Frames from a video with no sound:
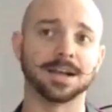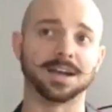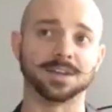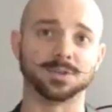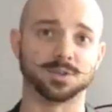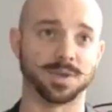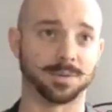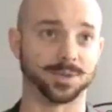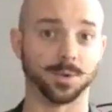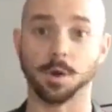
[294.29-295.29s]
You should be
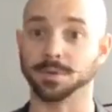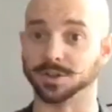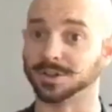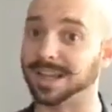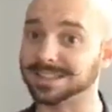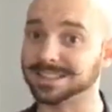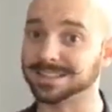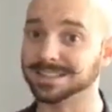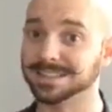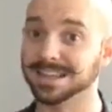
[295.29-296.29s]
able to open your
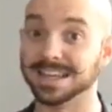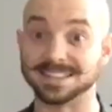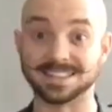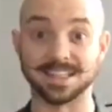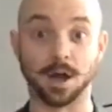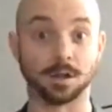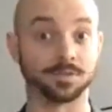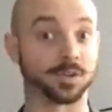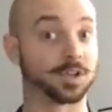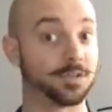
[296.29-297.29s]
closet and see all of
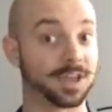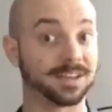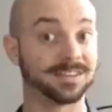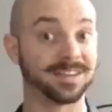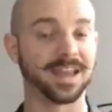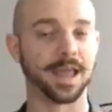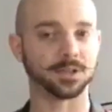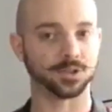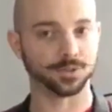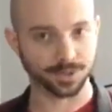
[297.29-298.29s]
your clothing and
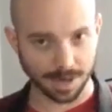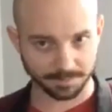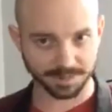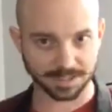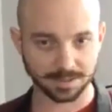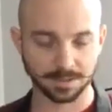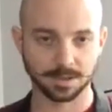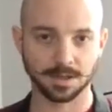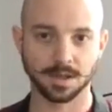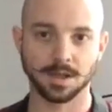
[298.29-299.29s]
choose your outfit.
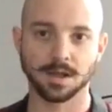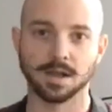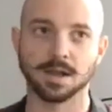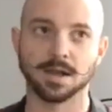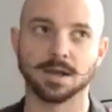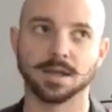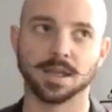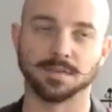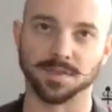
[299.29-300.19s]
If